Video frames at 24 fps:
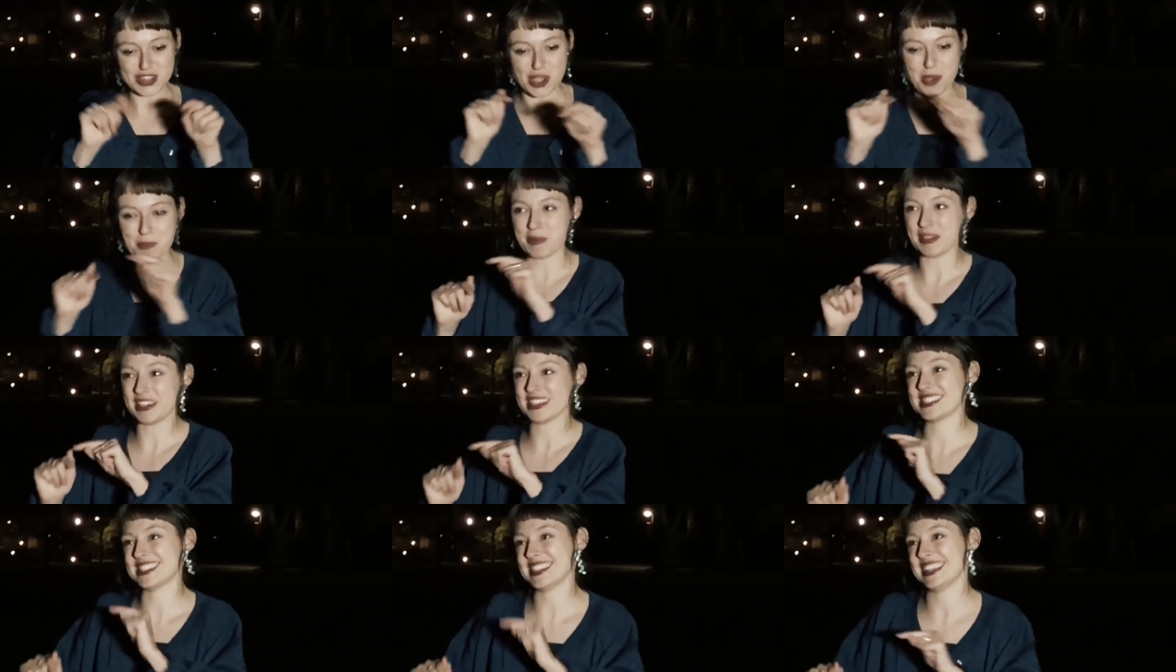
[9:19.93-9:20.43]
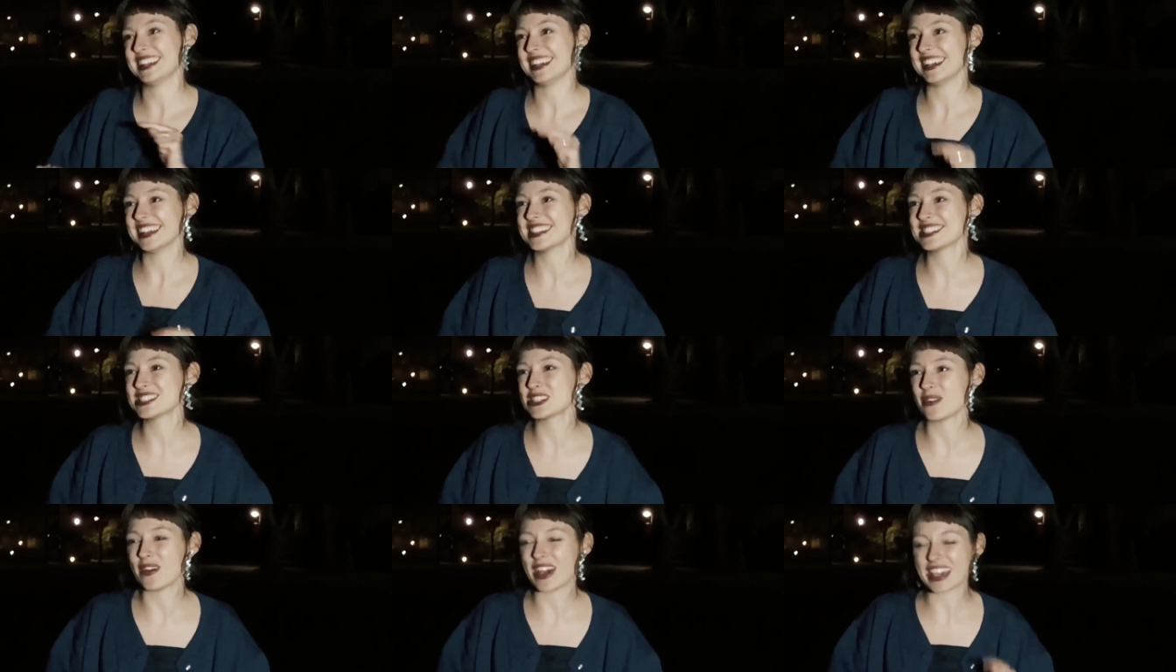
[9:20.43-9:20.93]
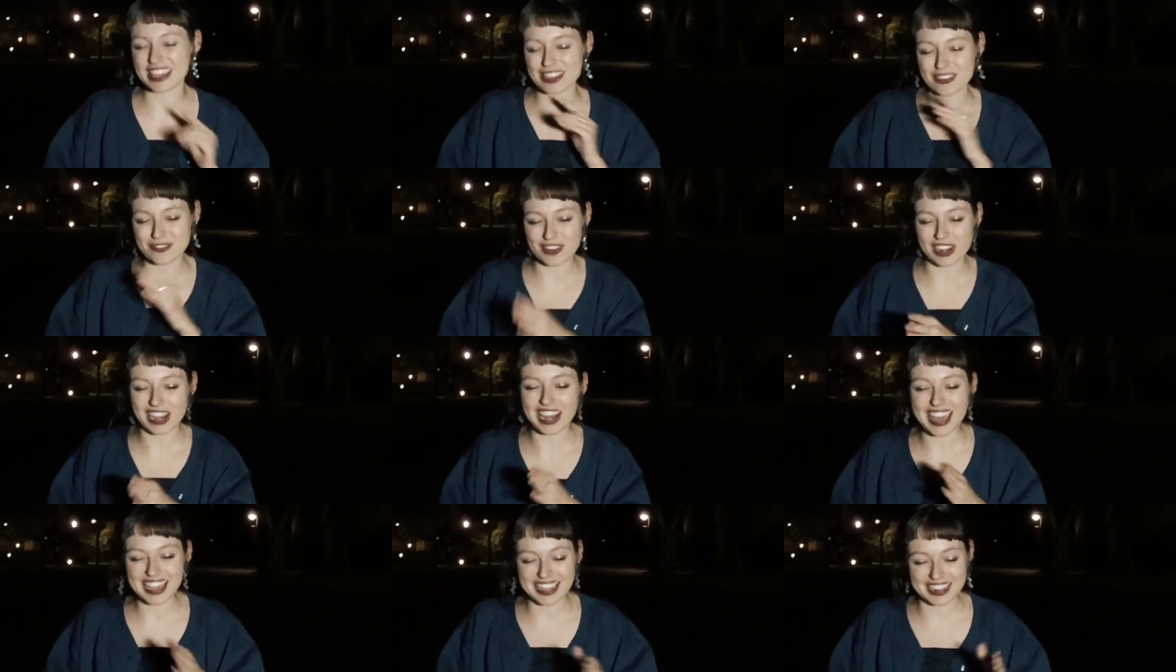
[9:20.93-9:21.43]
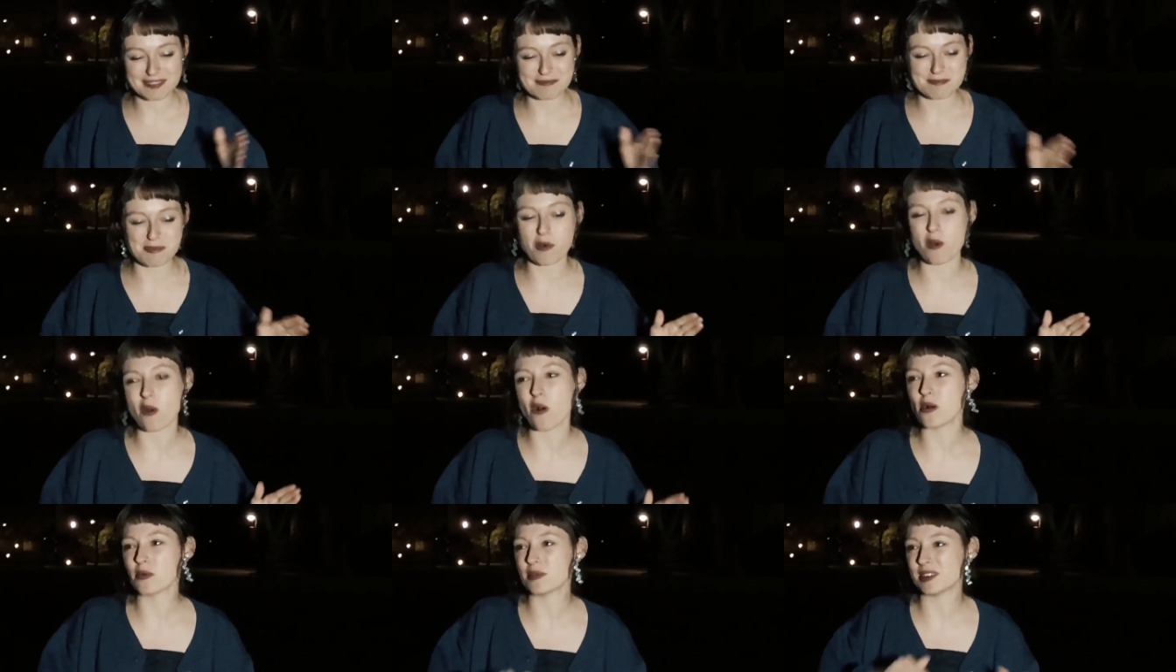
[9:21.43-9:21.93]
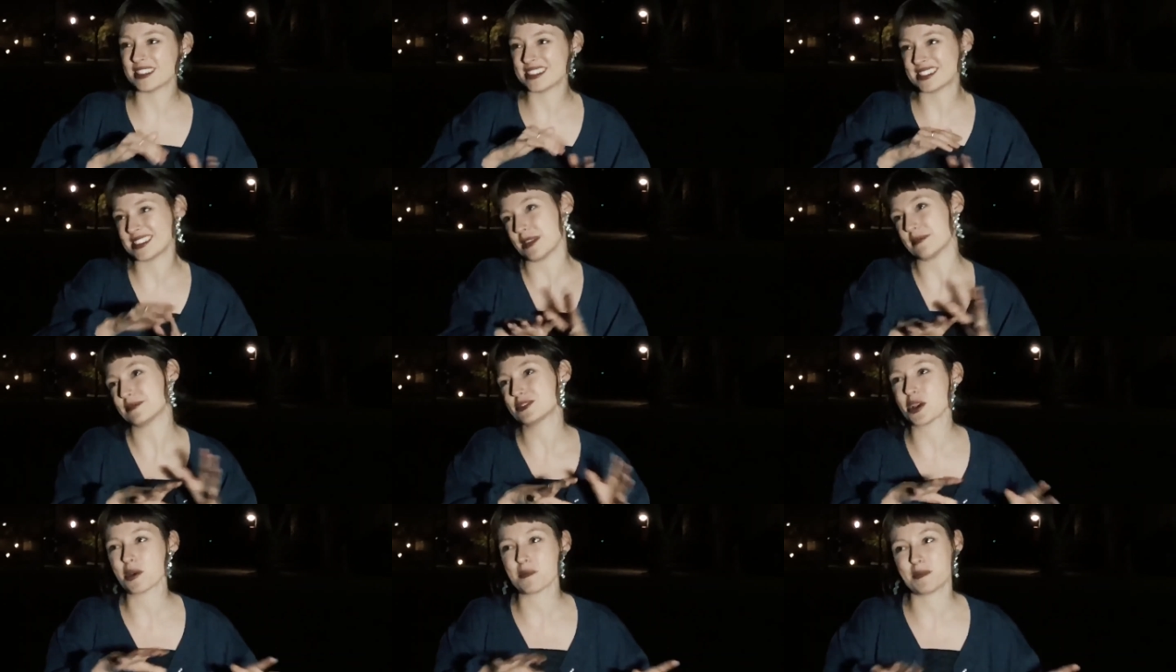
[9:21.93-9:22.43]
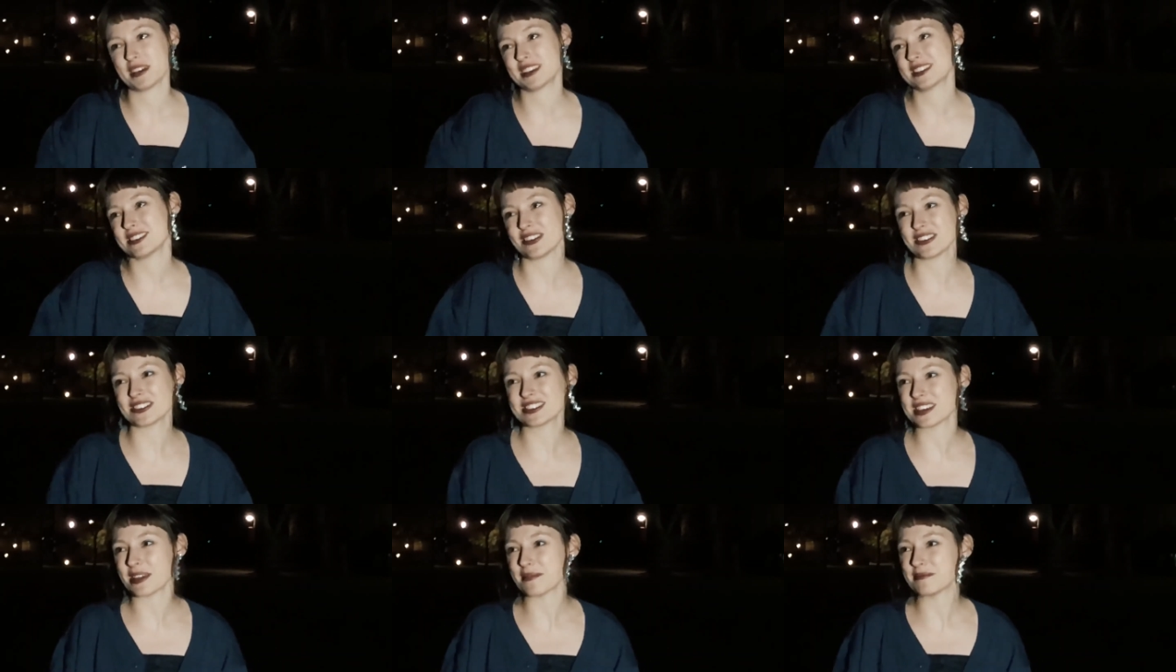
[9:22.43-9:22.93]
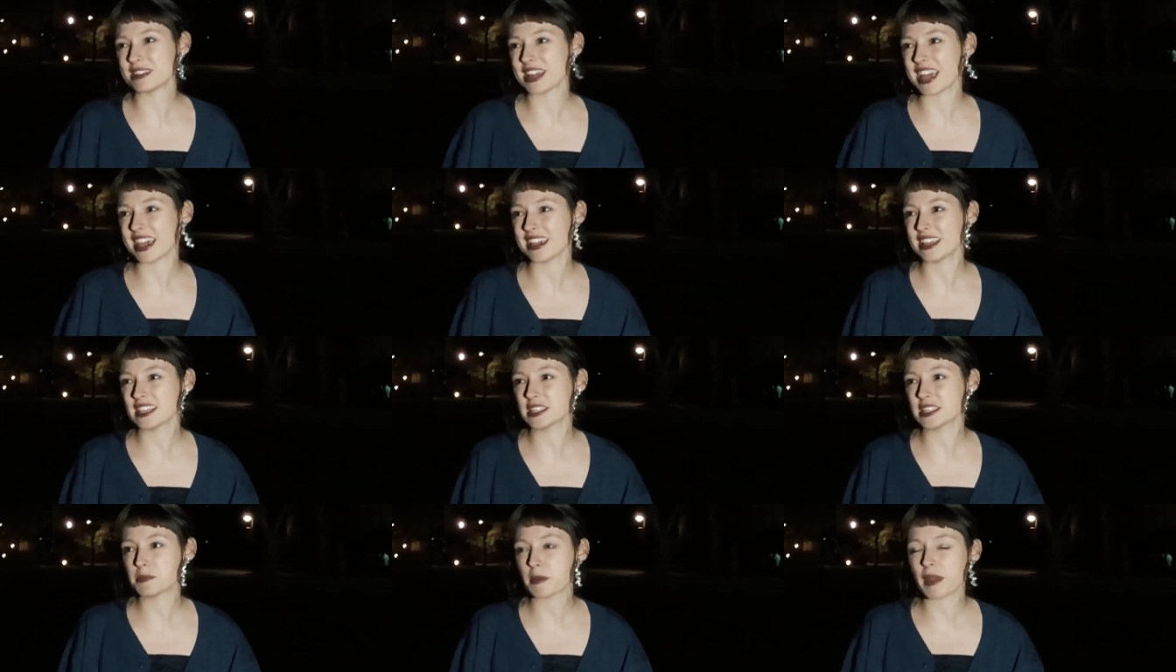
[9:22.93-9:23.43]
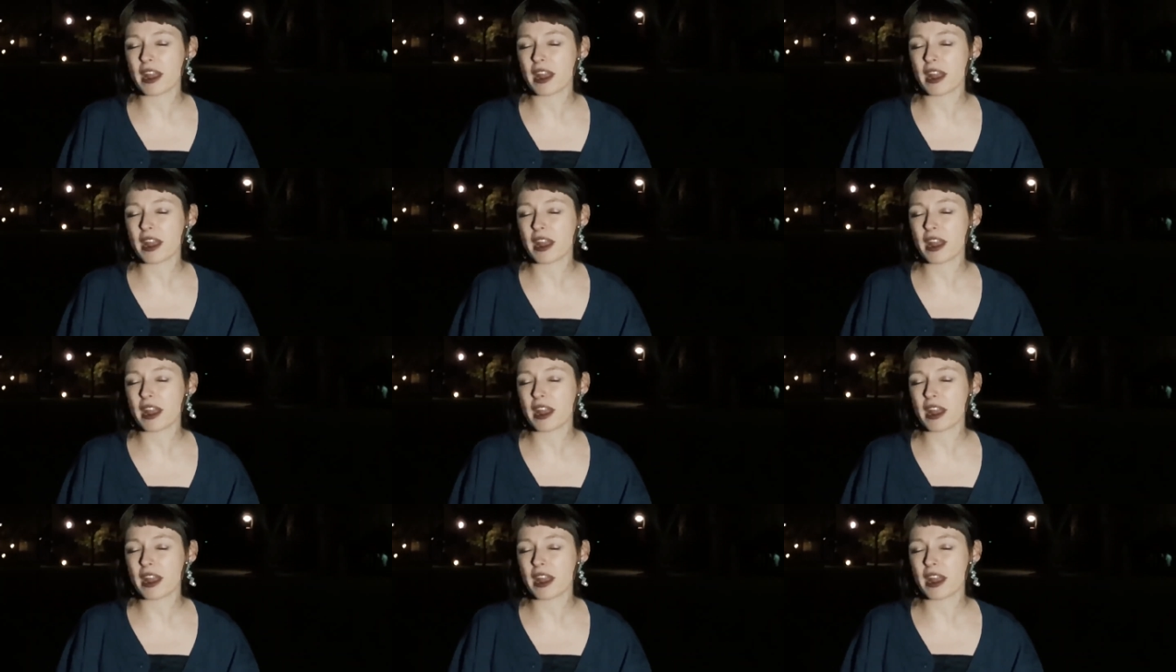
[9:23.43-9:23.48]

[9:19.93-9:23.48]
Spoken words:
topics in it, so I can relate more with some topics and some days.